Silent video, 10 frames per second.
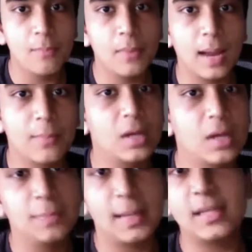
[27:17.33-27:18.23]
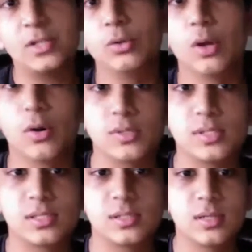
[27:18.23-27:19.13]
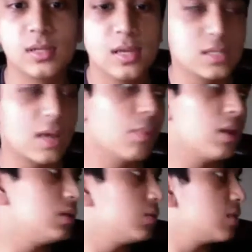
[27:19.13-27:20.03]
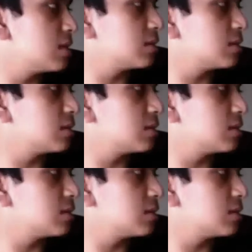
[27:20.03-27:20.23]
but I'm gonna play 2 notes. So I'm gonna do this.